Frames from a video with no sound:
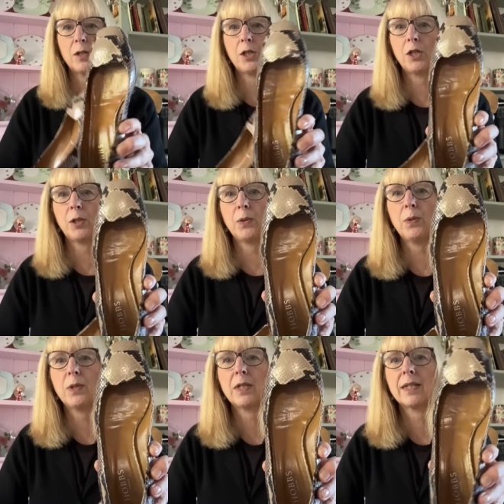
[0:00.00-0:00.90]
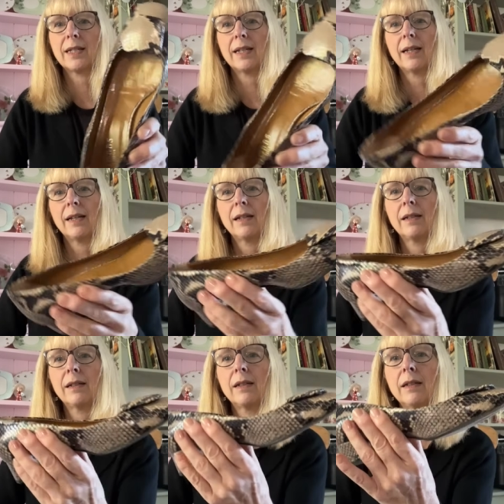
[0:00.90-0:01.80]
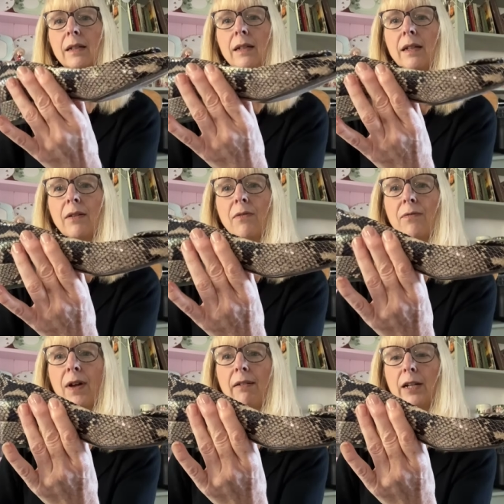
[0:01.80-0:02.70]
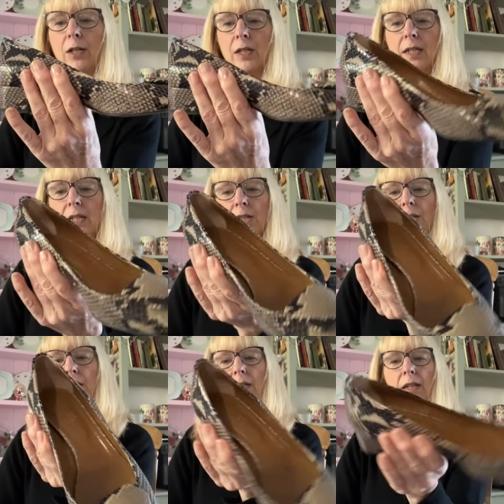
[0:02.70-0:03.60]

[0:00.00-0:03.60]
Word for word: shoes. They're in very good condition, aren't